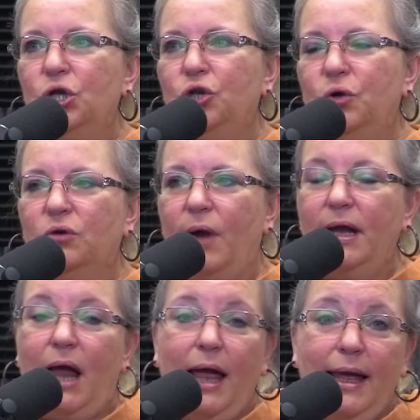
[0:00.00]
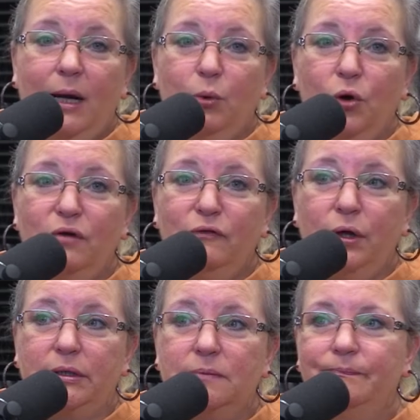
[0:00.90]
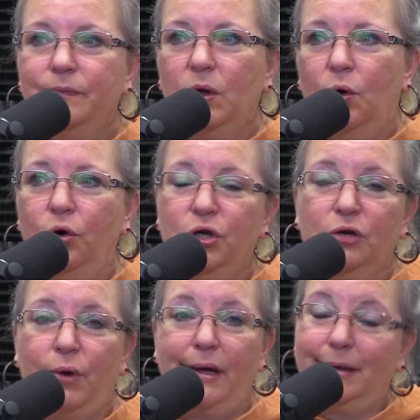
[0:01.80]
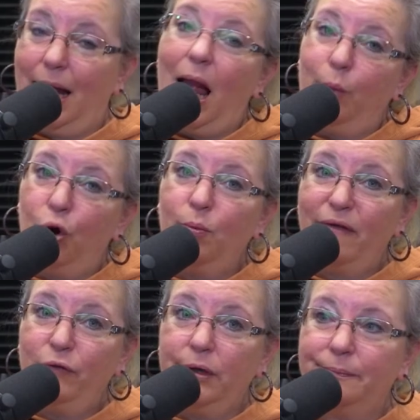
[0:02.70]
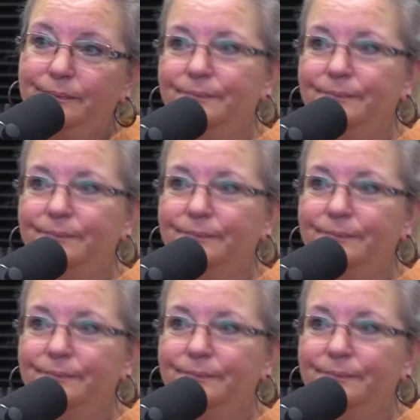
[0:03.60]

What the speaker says: You could write, I had a broken foot, or you could write, I broke my foot.